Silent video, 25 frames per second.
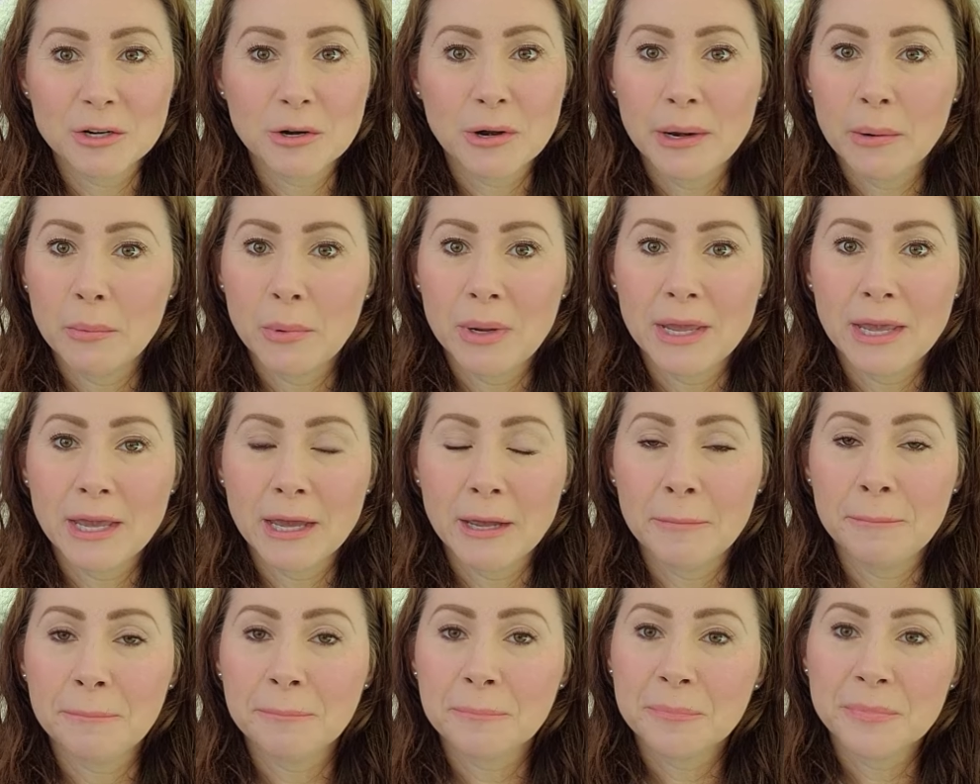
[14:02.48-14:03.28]
a great
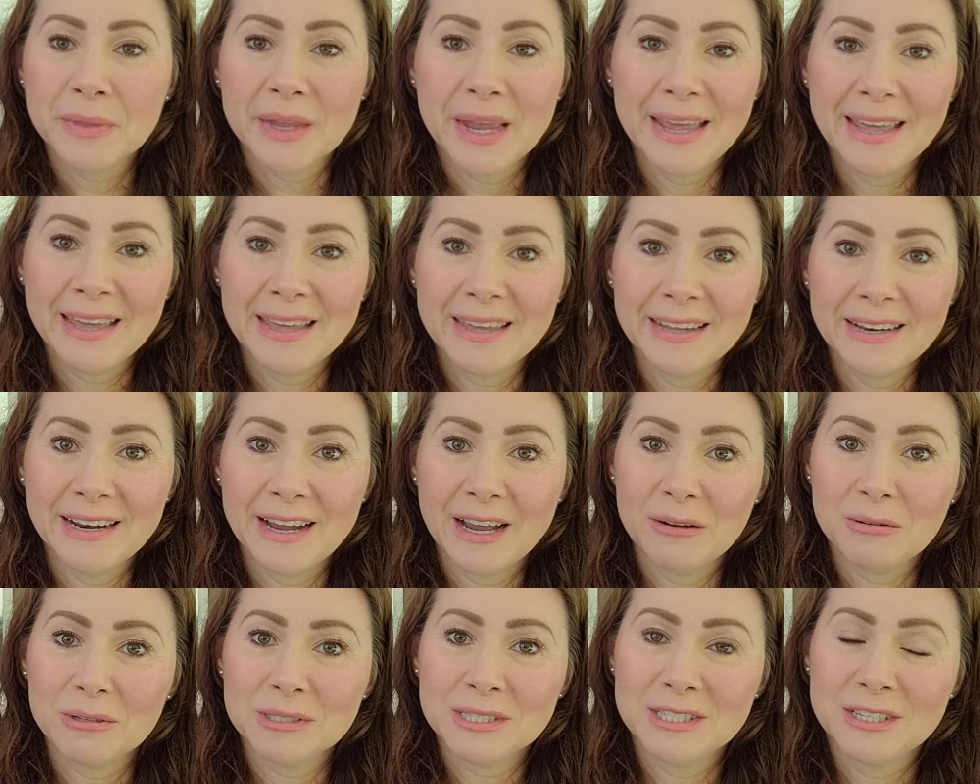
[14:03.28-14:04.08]
weekend. And
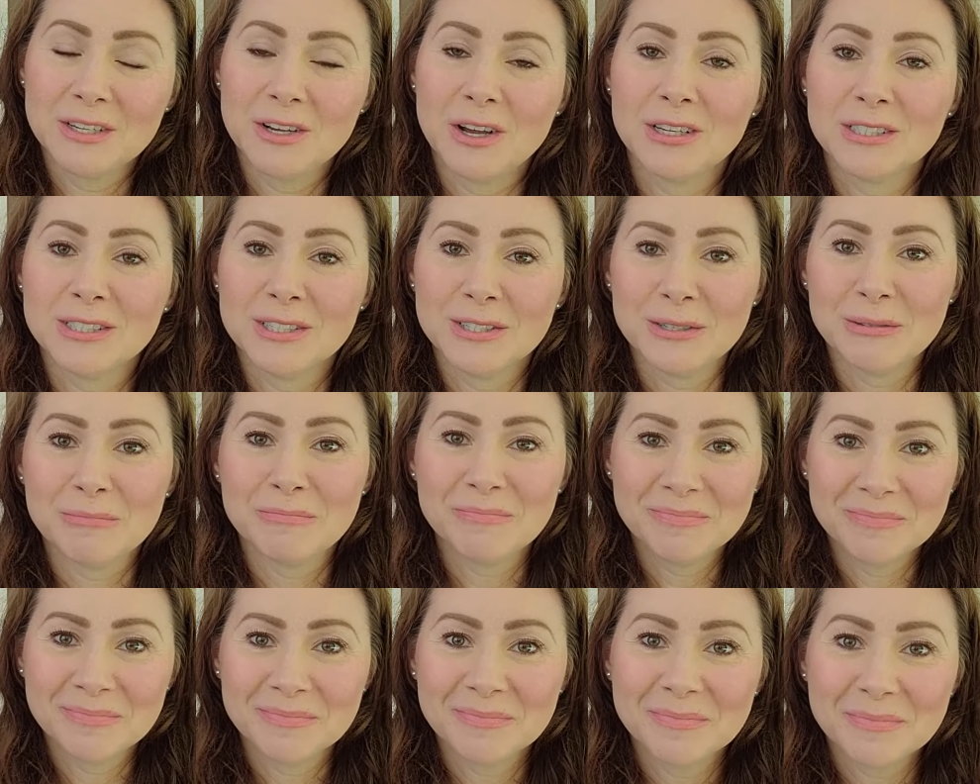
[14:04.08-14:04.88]
I will see y'all soon.
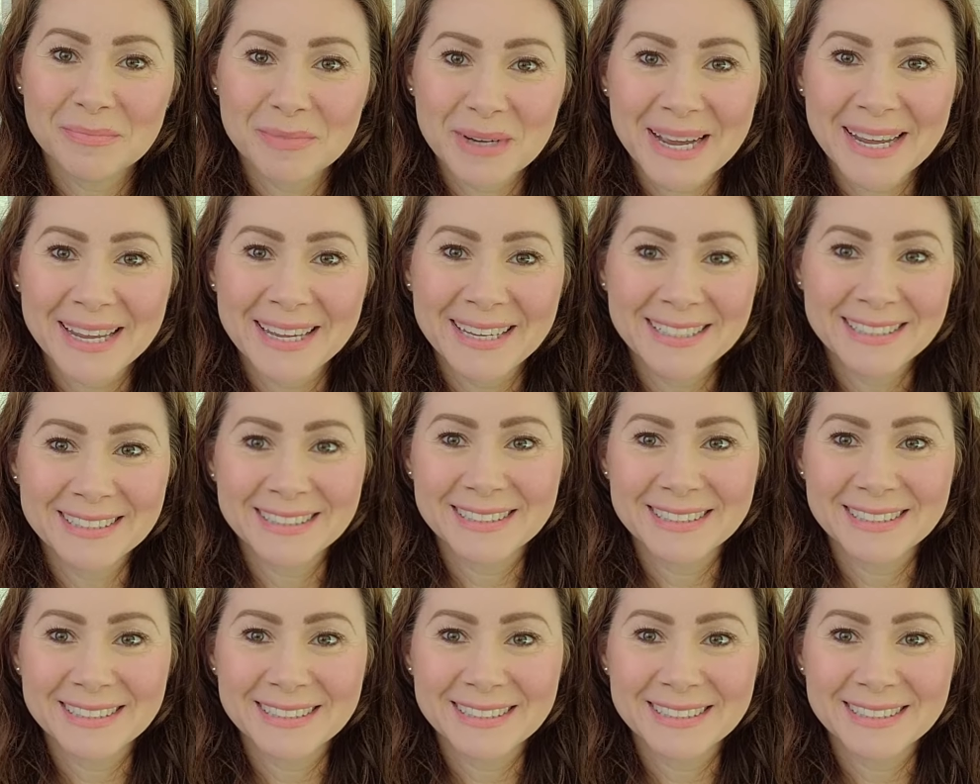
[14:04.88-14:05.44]
Bye.